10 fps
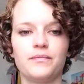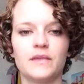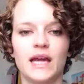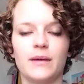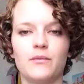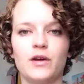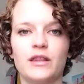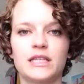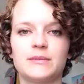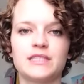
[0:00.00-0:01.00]
time
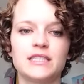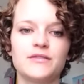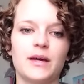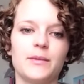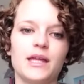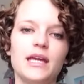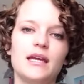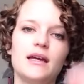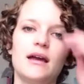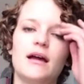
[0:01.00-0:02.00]
with Thomas's family,
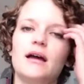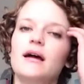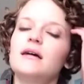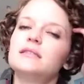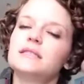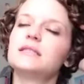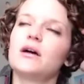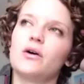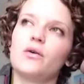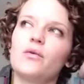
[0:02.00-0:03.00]

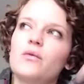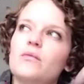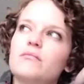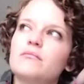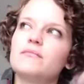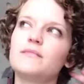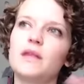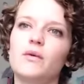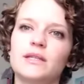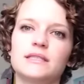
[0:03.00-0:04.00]
so
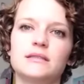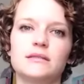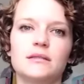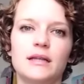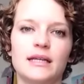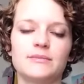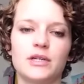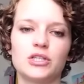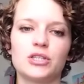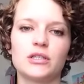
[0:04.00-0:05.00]
there wasn't as
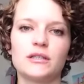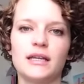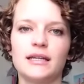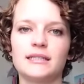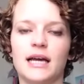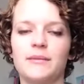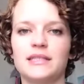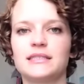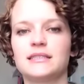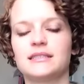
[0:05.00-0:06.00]
much knitting time
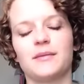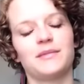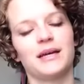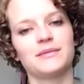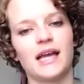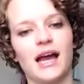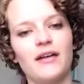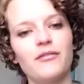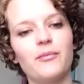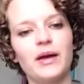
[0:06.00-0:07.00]
as sometimes I
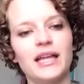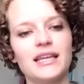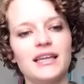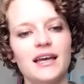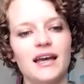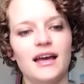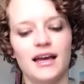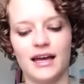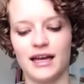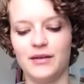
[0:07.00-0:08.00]
have, but
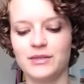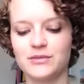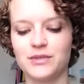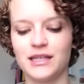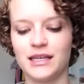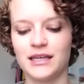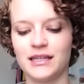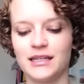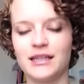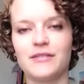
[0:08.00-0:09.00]
it was a really
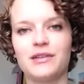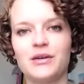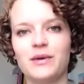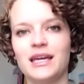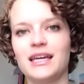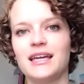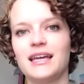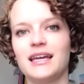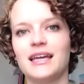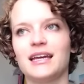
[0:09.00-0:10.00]
lovely week,
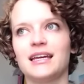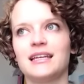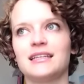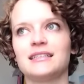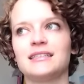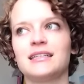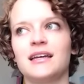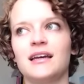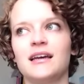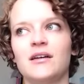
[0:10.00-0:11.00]
and
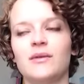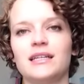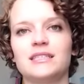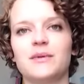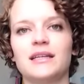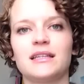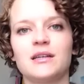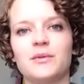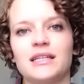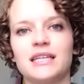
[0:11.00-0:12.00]
got to spend a little
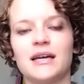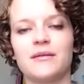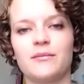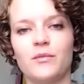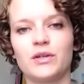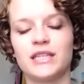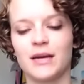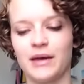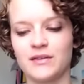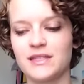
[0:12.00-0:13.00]
bit more
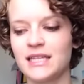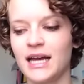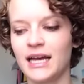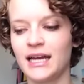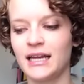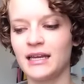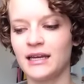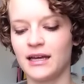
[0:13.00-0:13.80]
time outside,